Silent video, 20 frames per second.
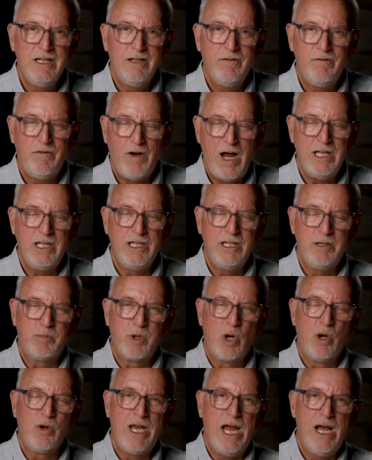Finally, the
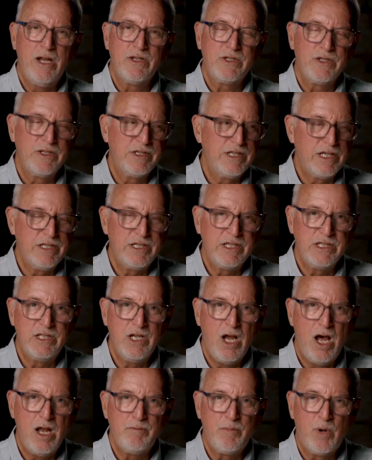proconsul says he's
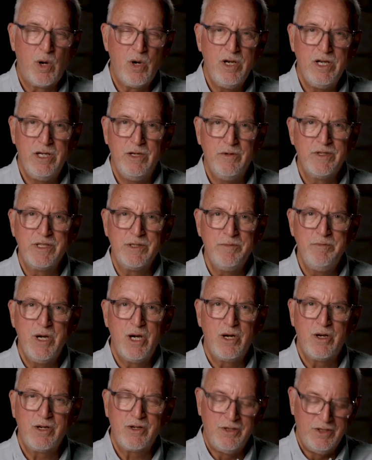not burning. It was a
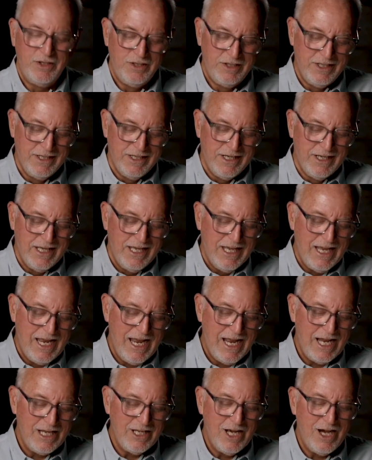miracle.
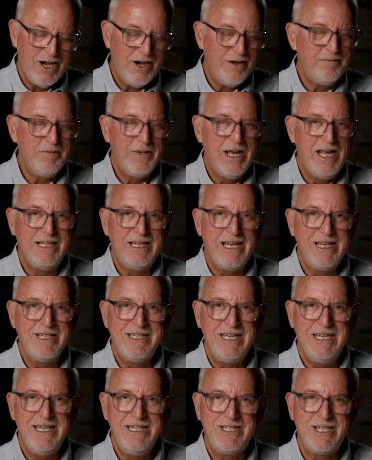And, uh, and they,
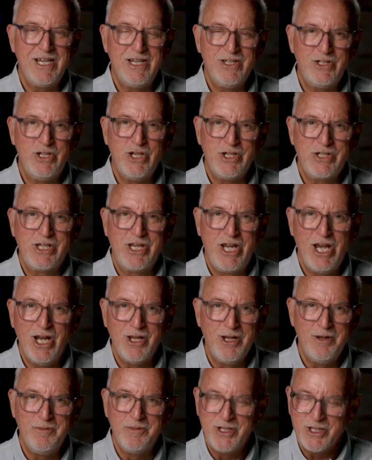he says, just
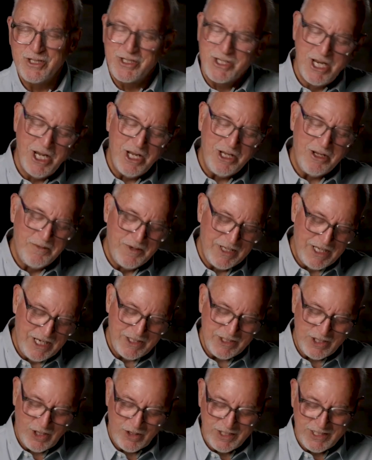kill him, just kill him. And they
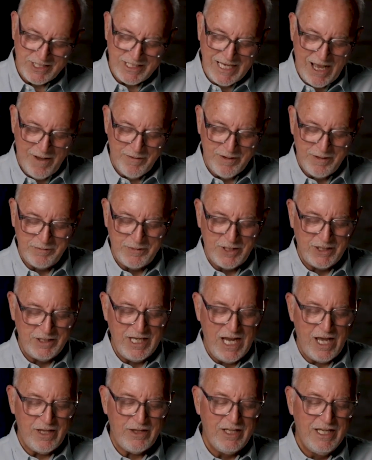start stabbing him to
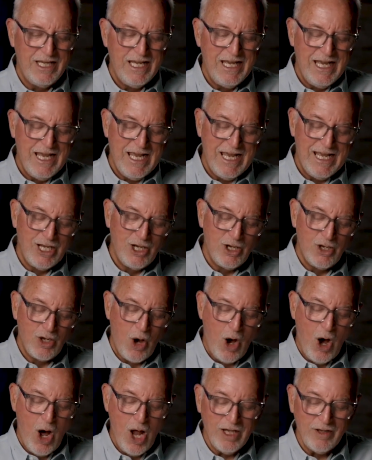death. And in
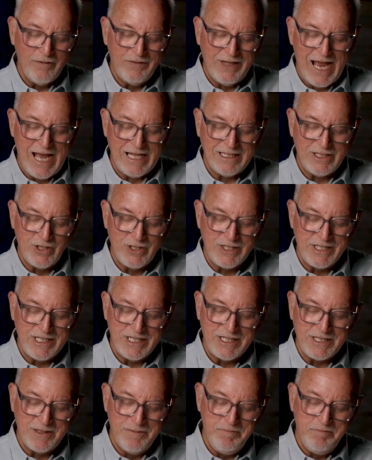all of that, there's
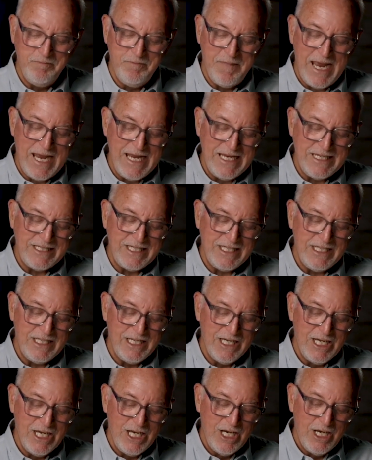this amazing
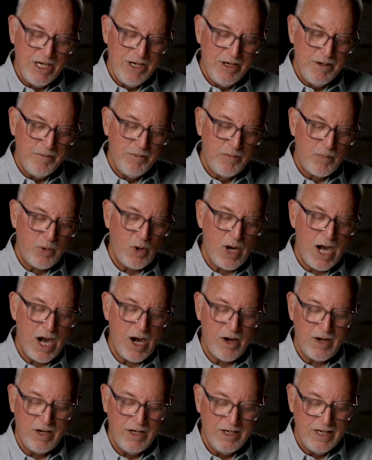
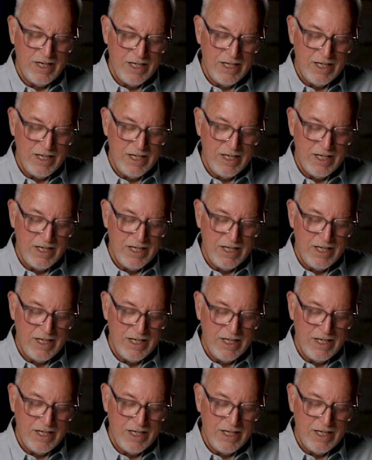prayer.